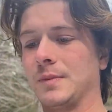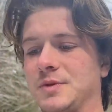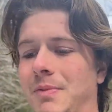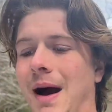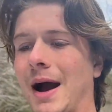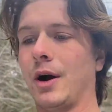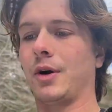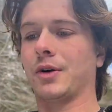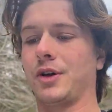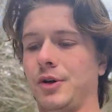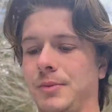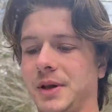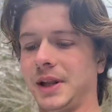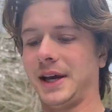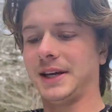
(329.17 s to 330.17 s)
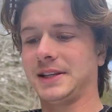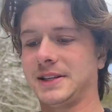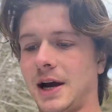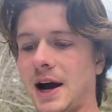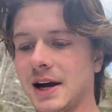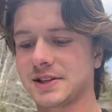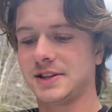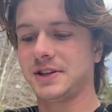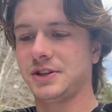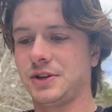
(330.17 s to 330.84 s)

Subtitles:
bioaccumulate toxins.